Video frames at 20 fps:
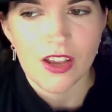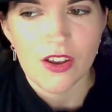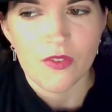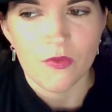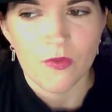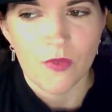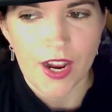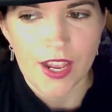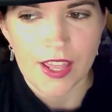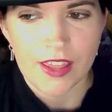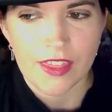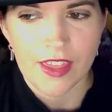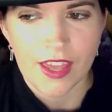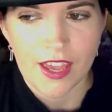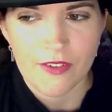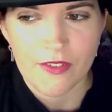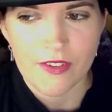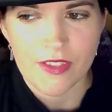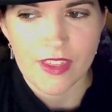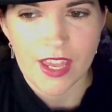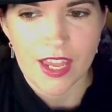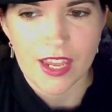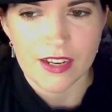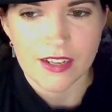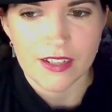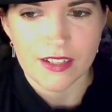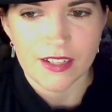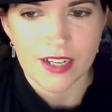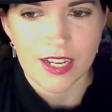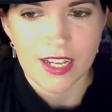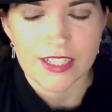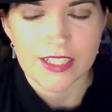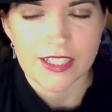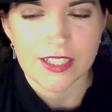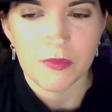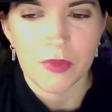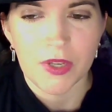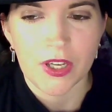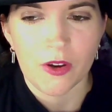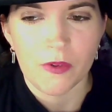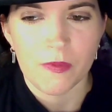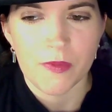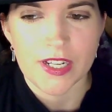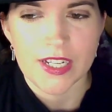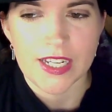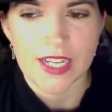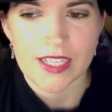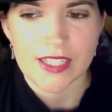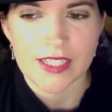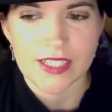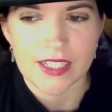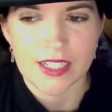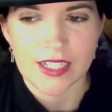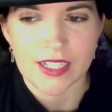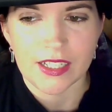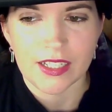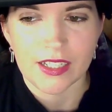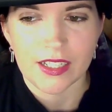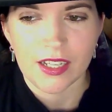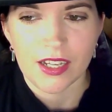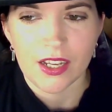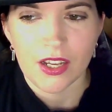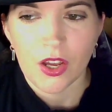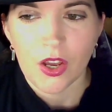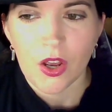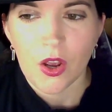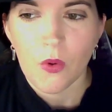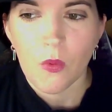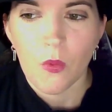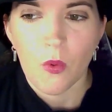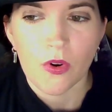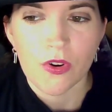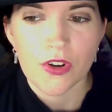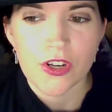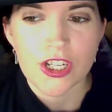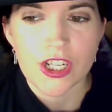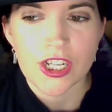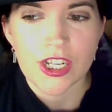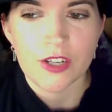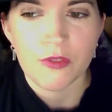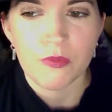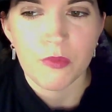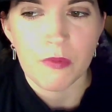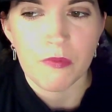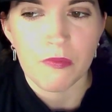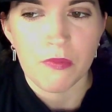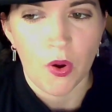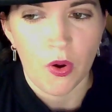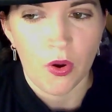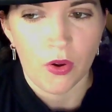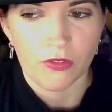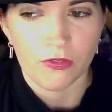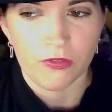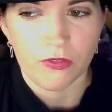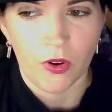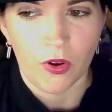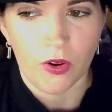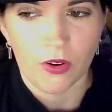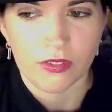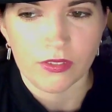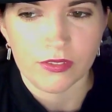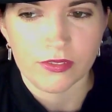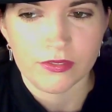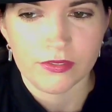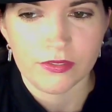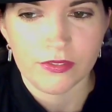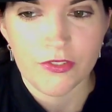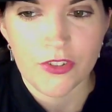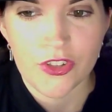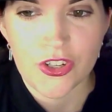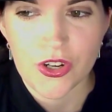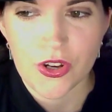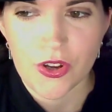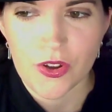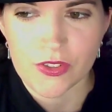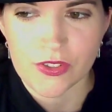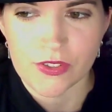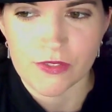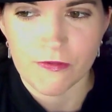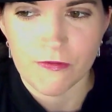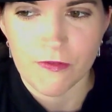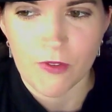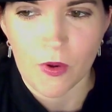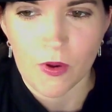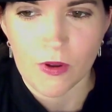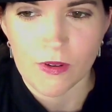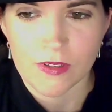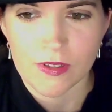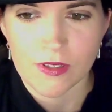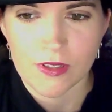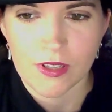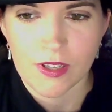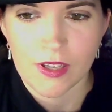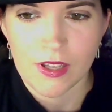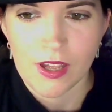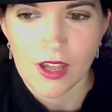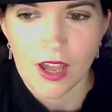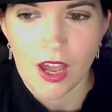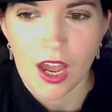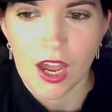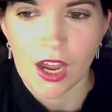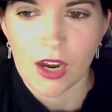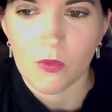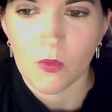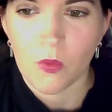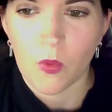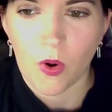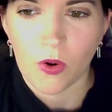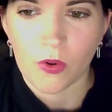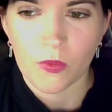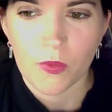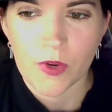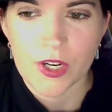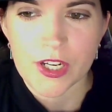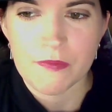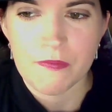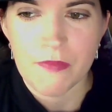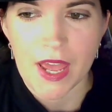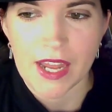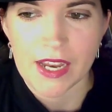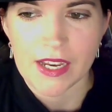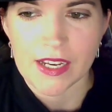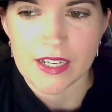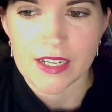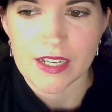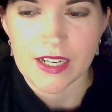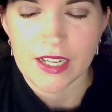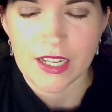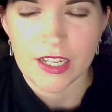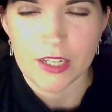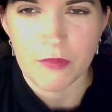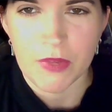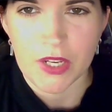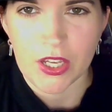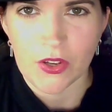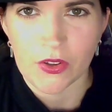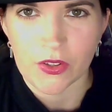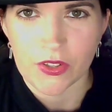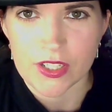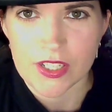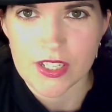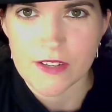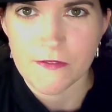Right there and then, it had become her destiny, one she had been born for, chosen for, and one which men had begun to